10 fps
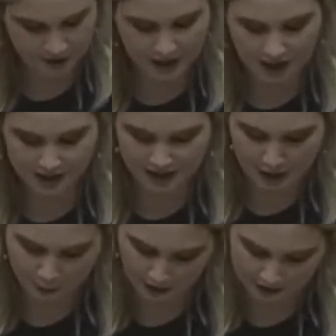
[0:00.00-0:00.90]
hostile
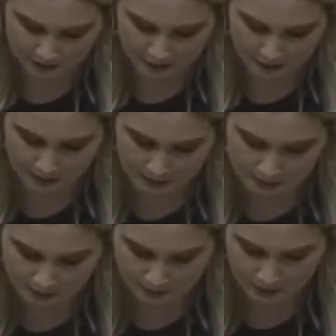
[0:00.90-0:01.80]
work environment,
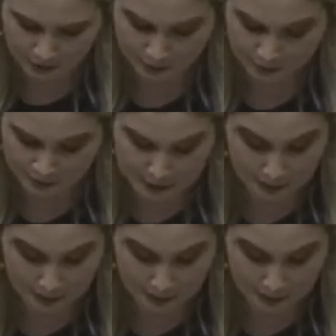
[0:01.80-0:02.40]
first